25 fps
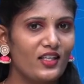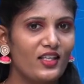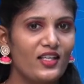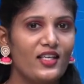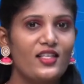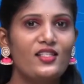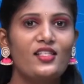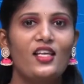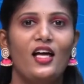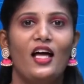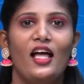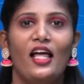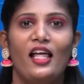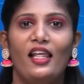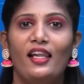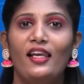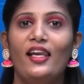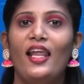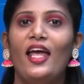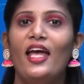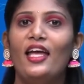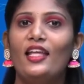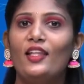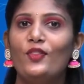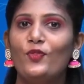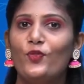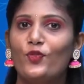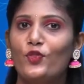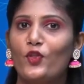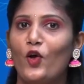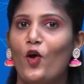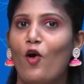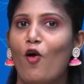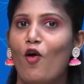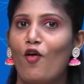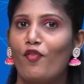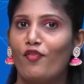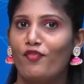is length
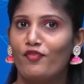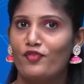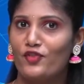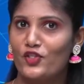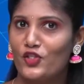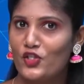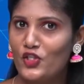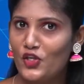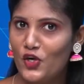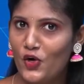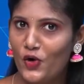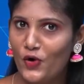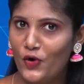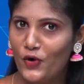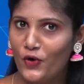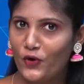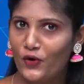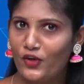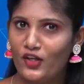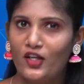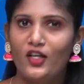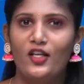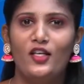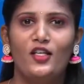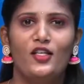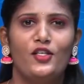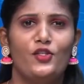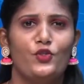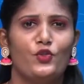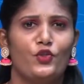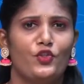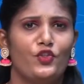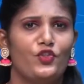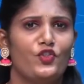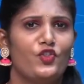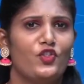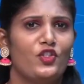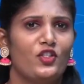of door. So
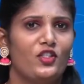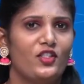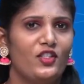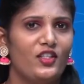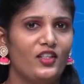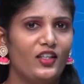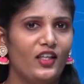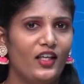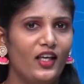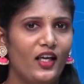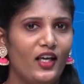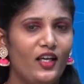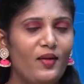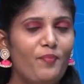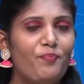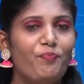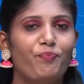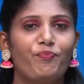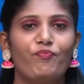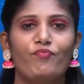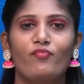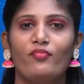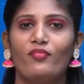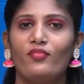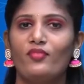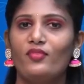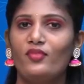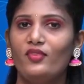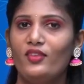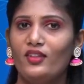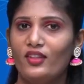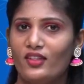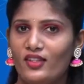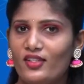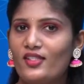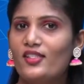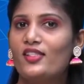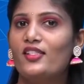children,
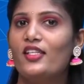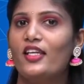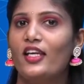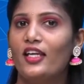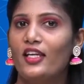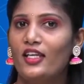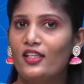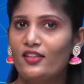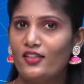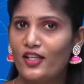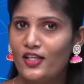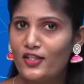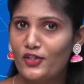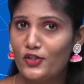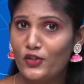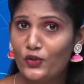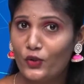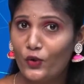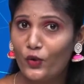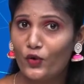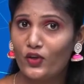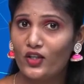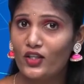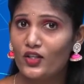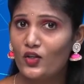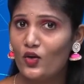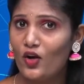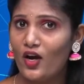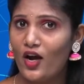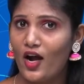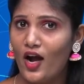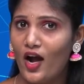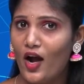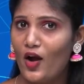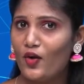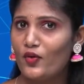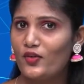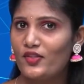is there the door in your
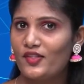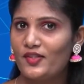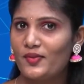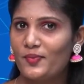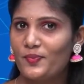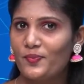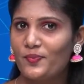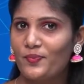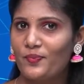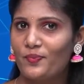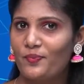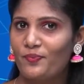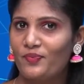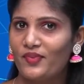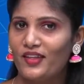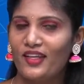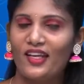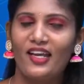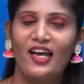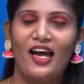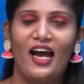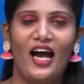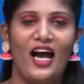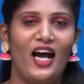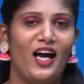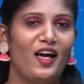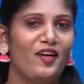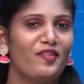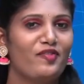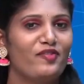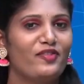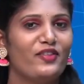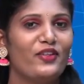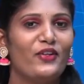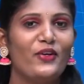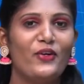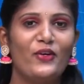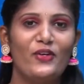house?
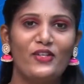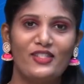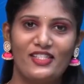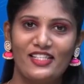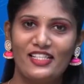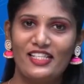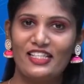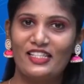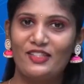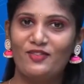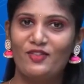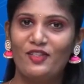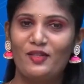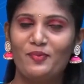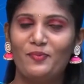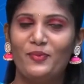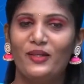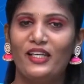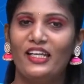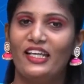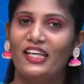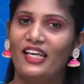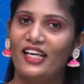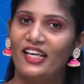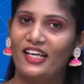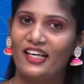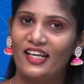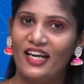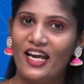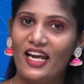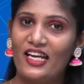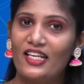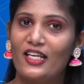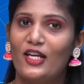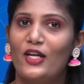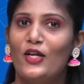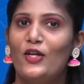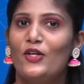Of course it will be,
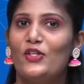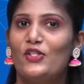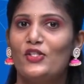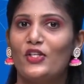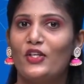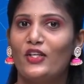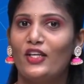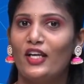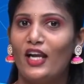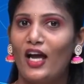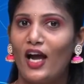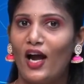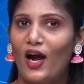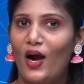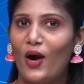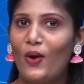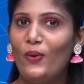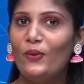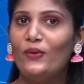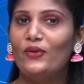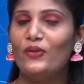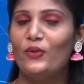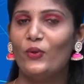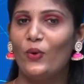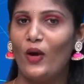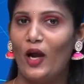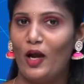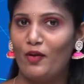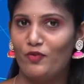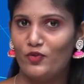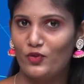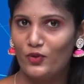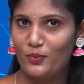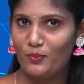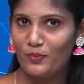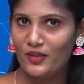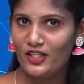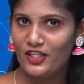right? So now you have
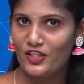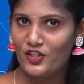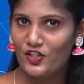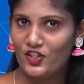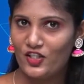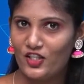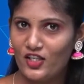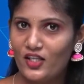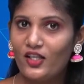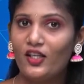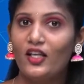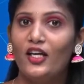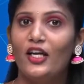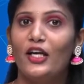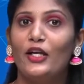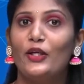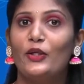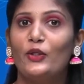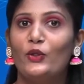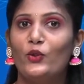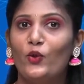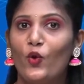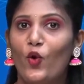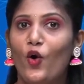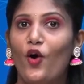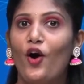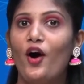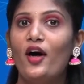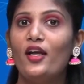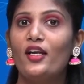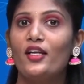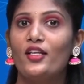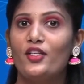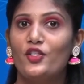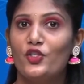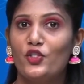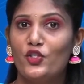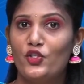to measure your
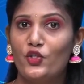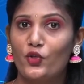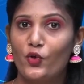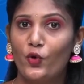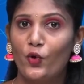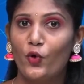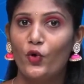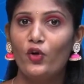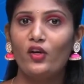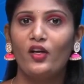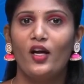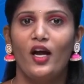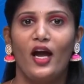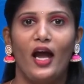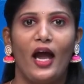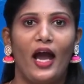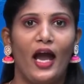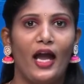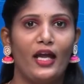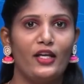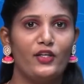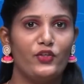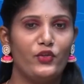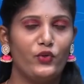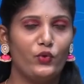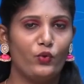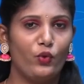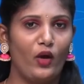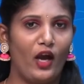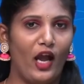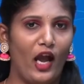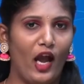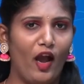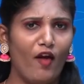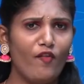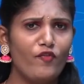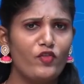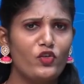door and you
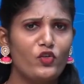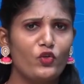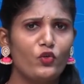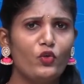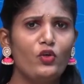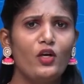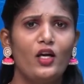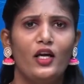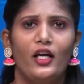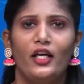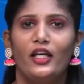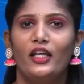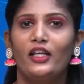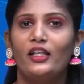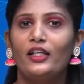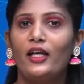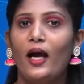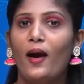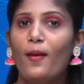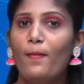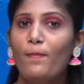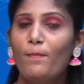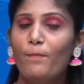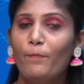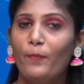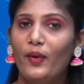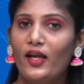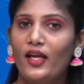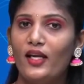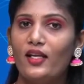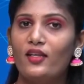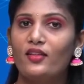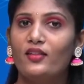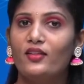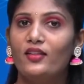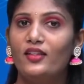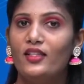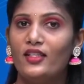have to
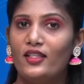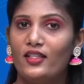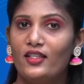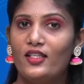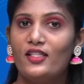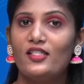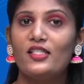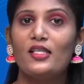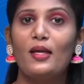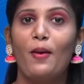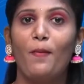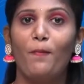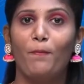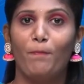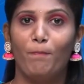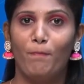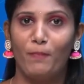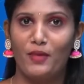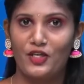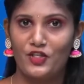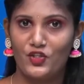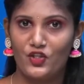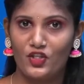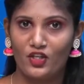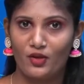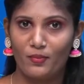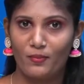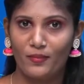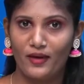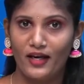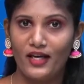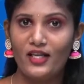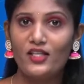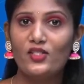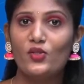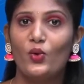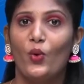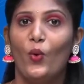compare these
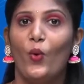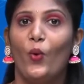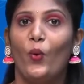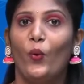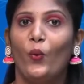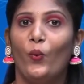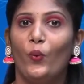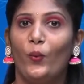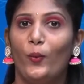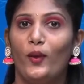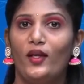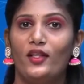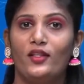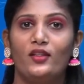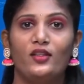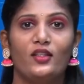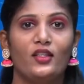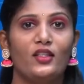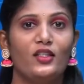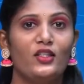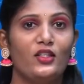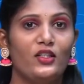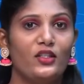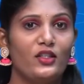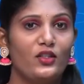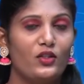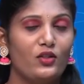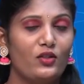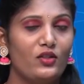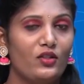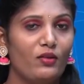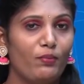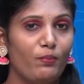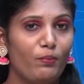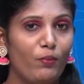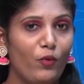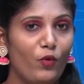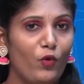measurements with
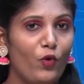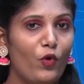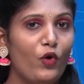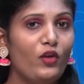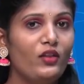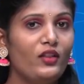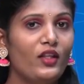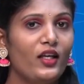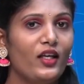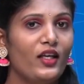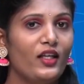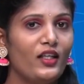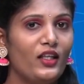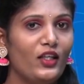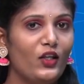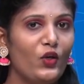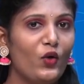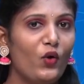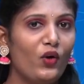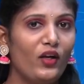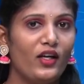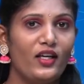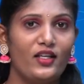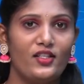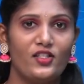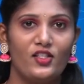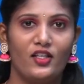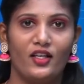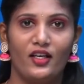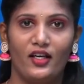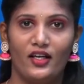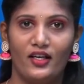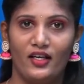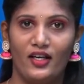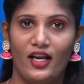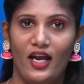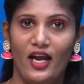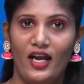both units,
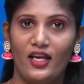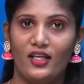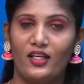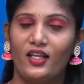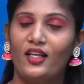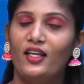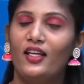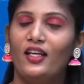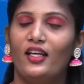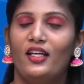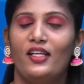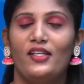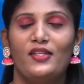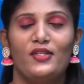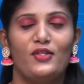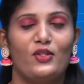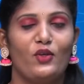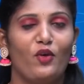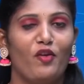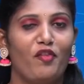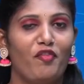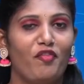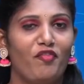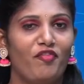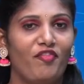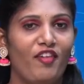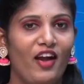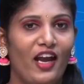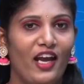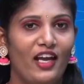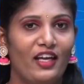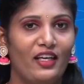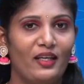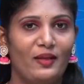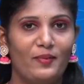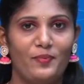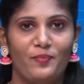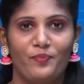right? So
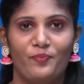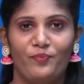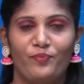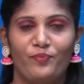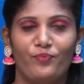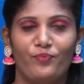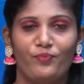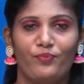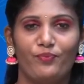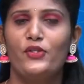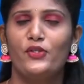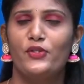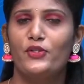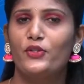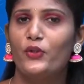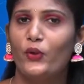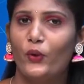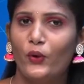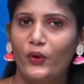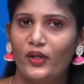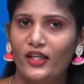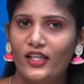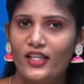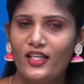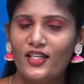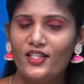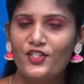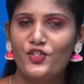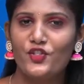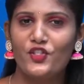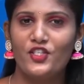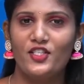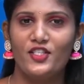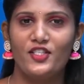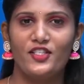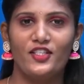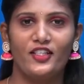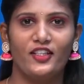fine. So here
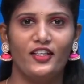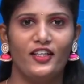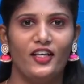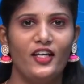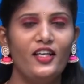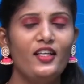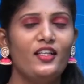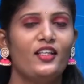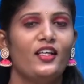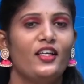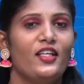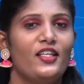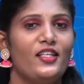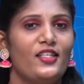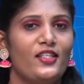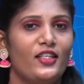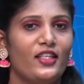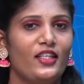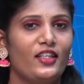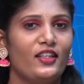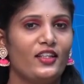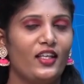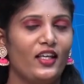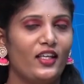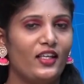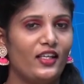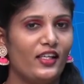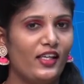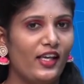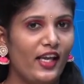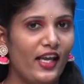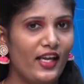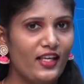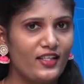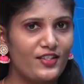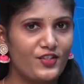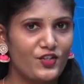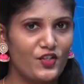children, in the
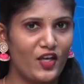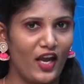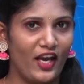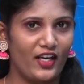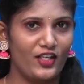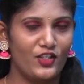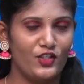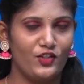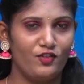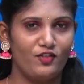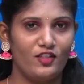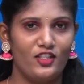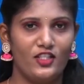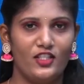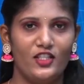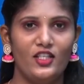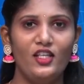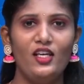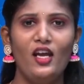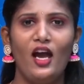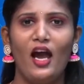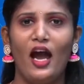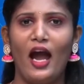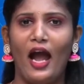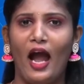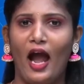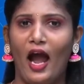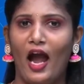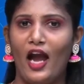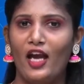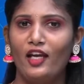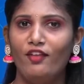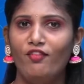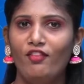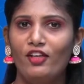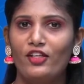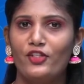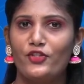next activity,
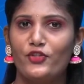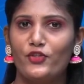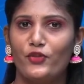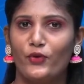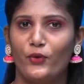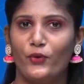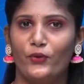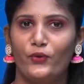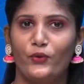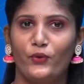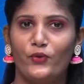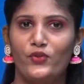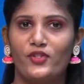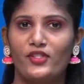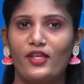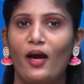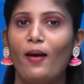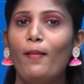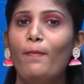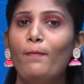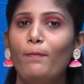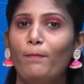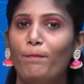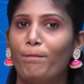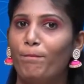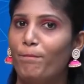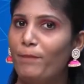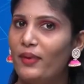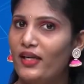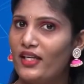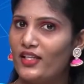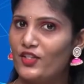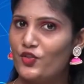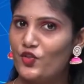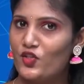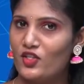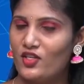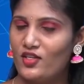I will show you some
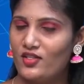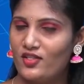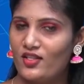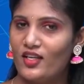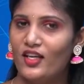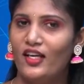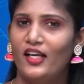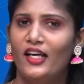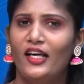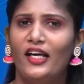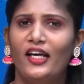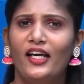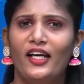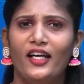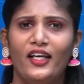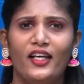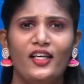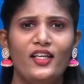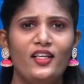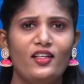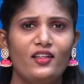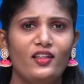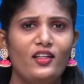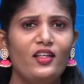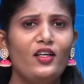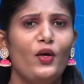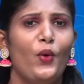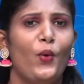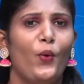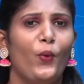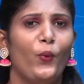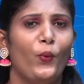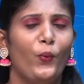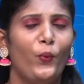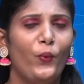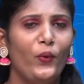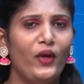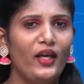pictures. Here
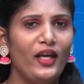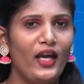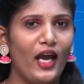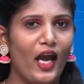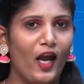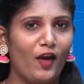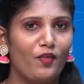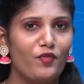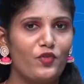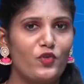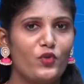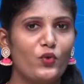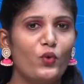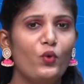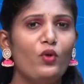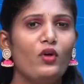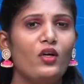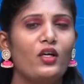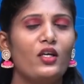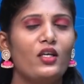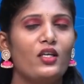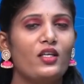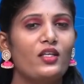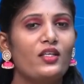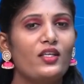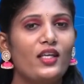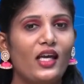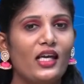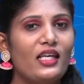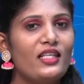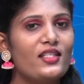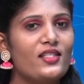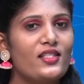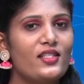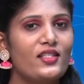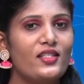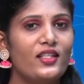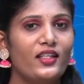we have to
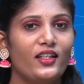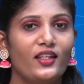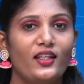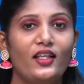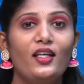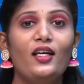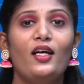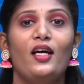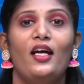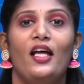guess the